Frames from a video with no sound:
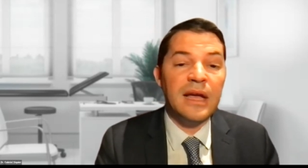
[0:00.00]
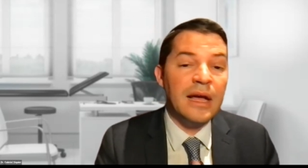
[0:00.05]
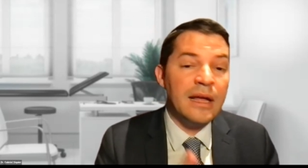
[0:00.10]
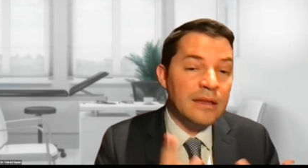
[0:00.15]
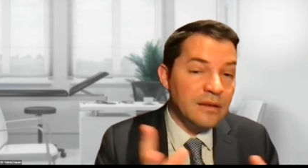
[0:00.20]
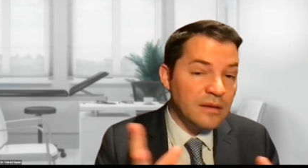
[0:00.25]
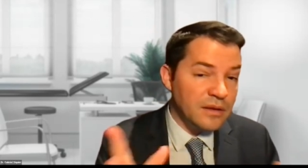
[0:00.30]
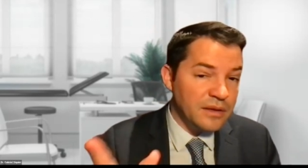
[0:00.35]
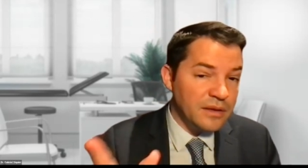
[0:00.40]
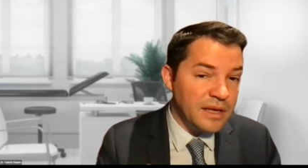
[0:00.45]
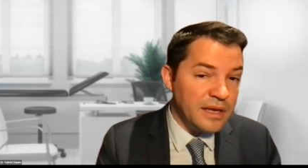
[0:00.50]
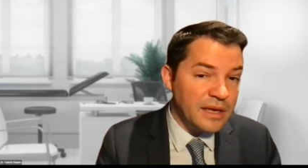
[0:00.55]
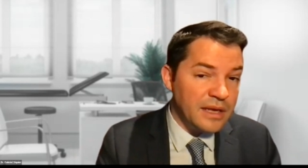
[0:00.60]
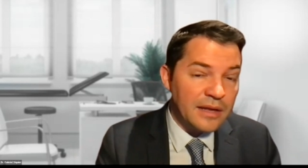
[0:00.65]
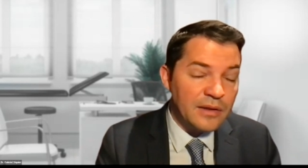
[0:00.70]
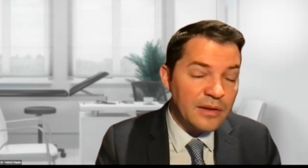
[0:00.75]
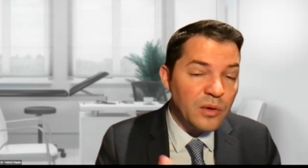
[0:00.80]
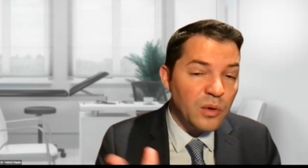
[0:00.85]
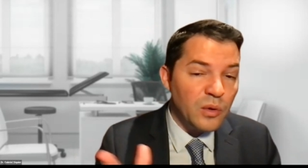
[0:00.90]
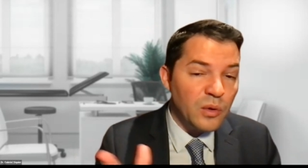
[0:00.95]
And they
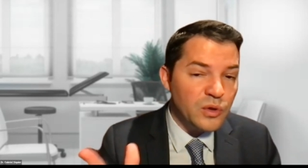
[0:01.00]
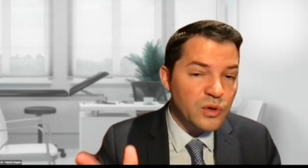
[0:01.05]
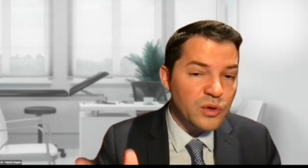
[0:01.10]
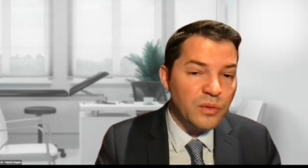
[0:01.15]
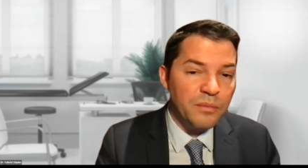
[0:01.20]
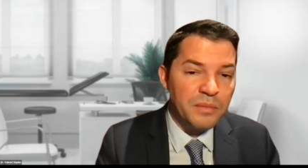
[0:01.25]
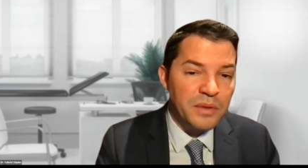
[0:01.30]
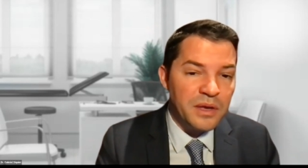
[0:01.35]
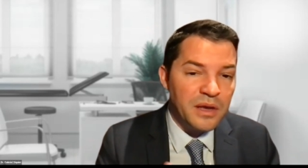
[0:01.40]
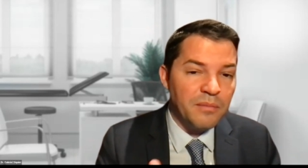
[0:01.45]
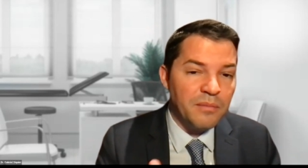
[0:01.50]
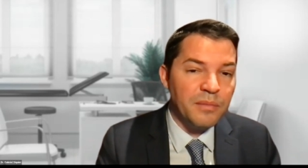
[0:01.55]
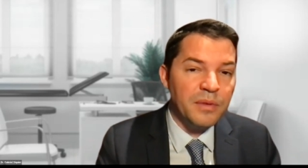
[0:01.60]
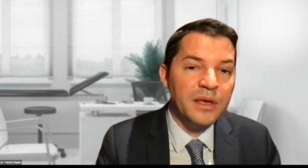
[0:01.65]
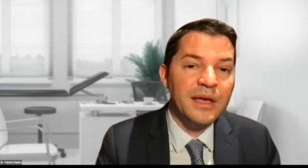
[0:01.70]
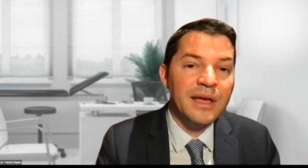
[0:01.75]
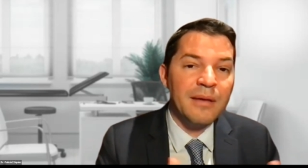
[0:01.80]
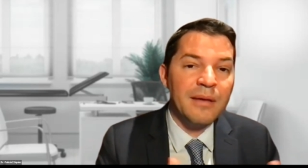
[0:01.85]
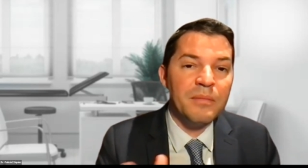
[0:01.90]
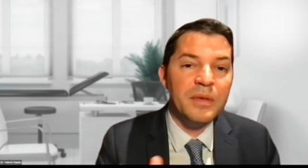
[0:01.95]
can also,
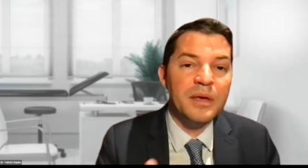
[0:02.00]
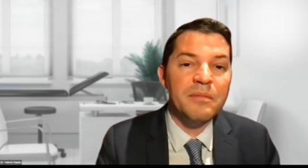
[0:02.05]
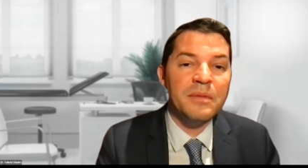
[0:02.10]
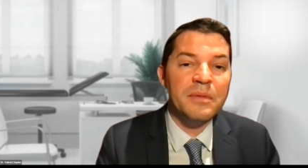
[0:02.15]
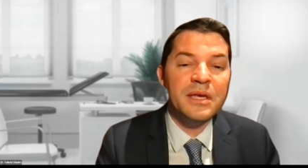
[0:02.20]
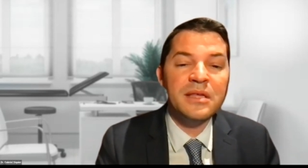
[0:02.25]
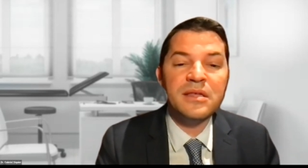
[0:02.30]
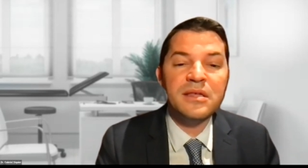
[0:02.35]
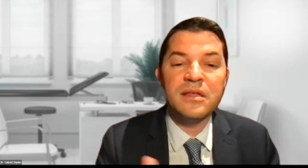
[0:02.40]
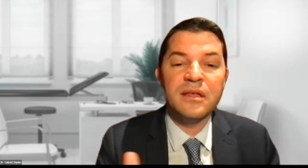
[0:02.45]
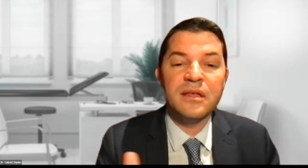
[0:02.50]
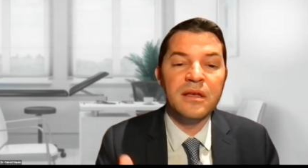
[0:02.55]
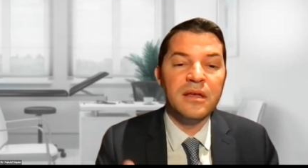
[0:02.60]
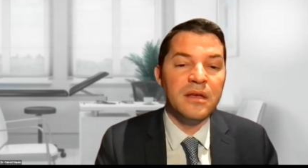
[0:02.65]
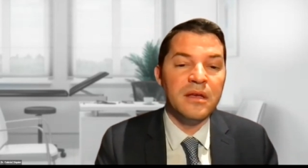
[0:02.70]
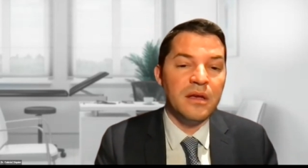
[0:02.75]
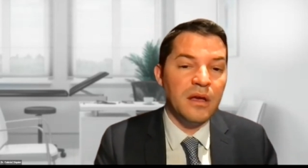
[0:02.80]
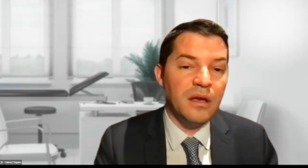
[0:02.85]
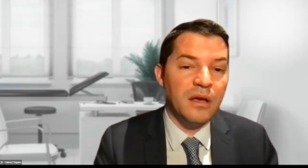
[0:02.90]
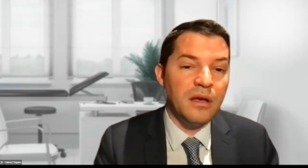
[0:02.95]
PRP can be mixed
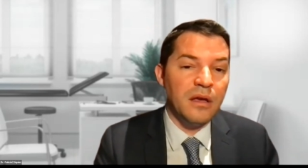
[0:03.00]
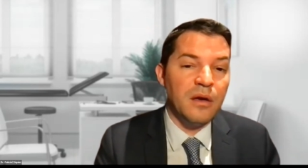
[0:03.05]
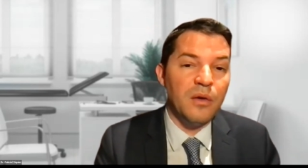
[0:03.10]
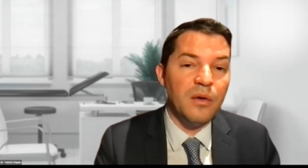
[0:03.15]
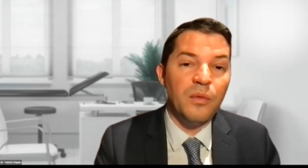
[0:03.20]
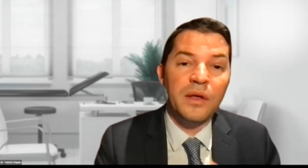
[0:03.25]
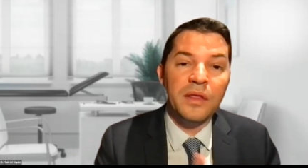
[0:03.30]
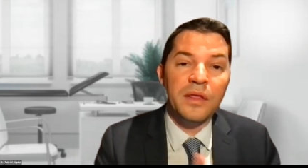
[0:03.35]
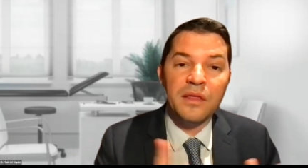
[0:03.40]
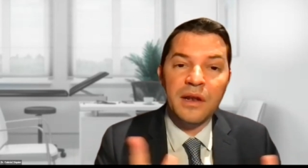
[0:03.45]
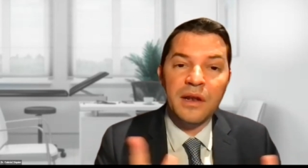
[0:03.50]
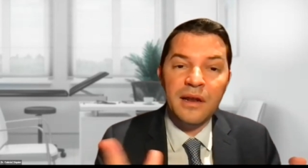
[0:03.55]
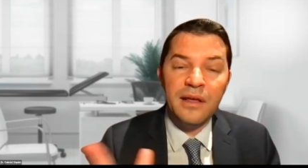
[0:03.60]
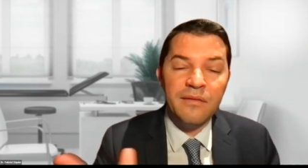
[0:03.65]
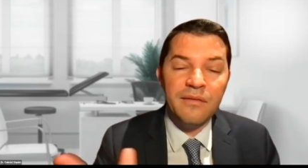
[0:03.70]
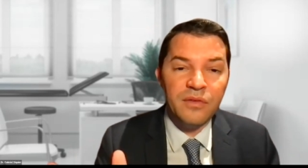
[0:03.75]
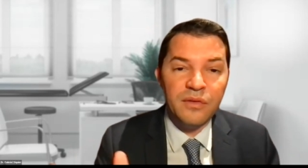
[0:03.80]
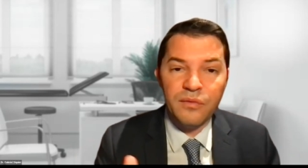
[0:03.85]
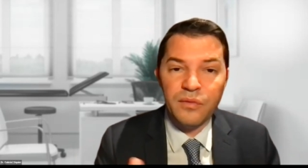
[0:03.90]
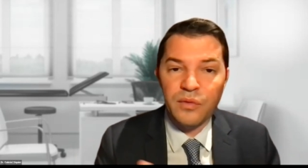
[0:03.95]
uh, with
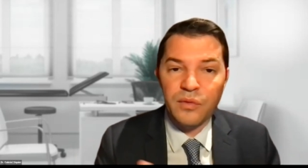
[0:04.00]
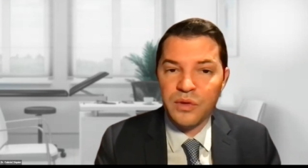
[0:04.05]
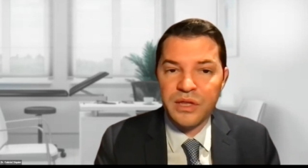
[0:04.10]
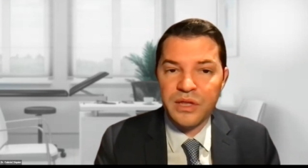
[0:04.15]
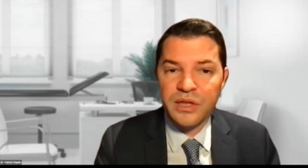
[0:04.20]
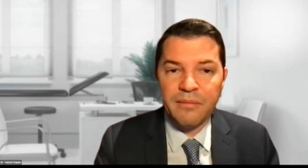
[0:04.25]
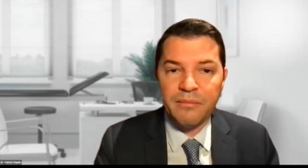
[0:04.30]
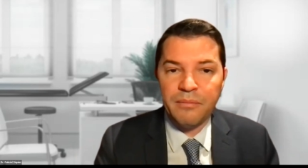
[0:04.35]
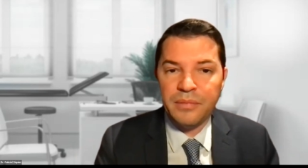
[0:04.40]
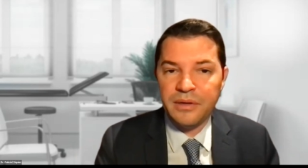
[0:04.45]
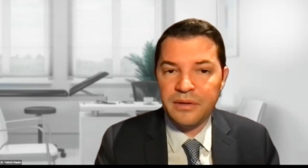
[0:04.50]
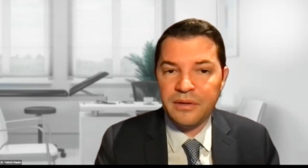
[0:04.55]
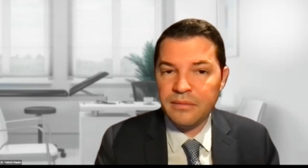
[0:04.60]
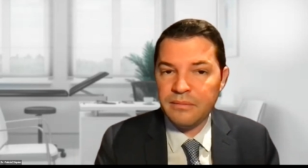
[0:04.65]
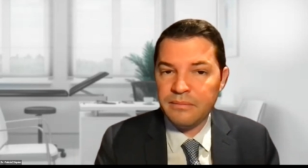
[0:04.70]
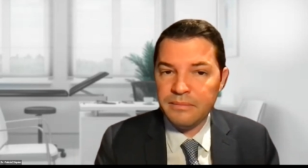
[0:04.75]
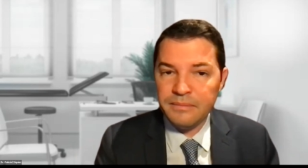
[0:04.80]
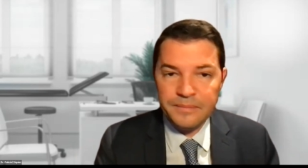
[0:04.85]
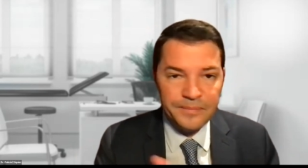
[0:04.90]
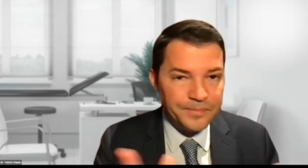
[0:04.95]
Lift, for
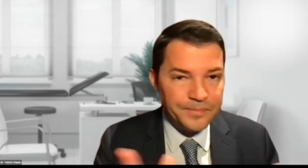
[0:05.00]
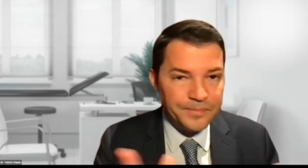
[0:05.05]
example,